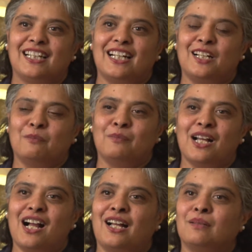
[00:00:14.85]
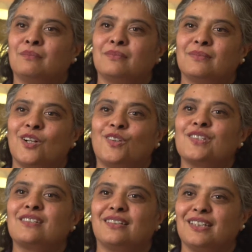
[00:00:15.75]
Um, I'm
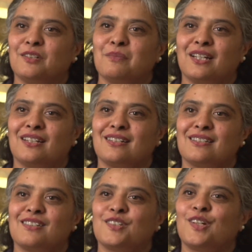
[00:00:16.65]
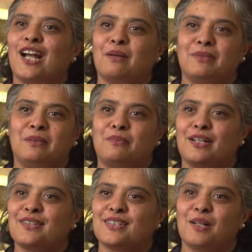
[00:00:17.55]
constantly amazed as to how many
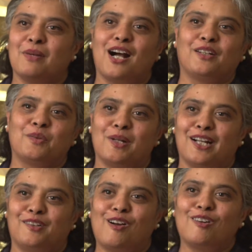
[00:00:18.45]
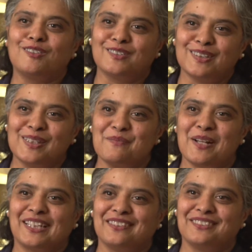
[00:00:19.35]
breaths I'm unaware of in
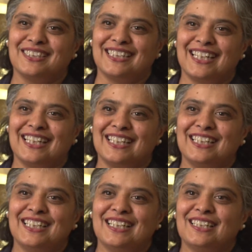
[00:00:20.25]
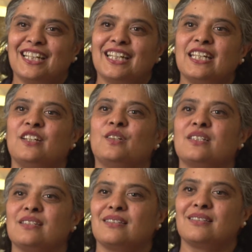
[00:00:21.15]
my given day. That here
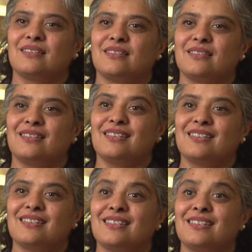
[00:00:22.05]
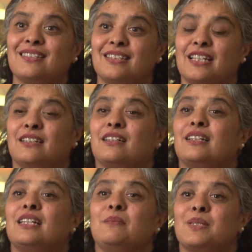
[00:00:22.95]
is this, this thing
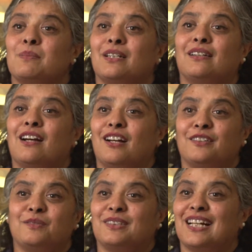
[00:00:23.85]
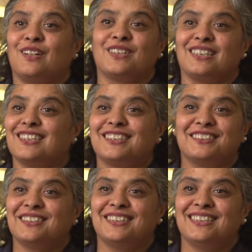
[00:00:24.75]
that keeps me alive. Without it,
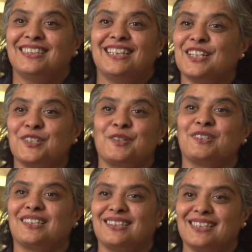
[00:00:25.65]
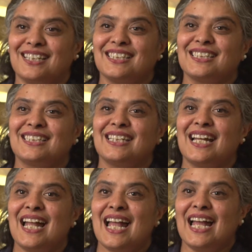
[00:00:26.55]
I don't exist.
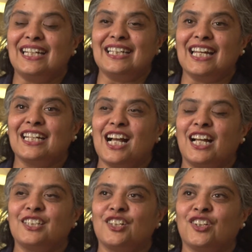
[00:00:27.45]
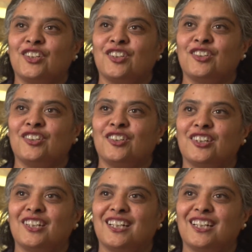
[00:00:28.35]
And yet I don't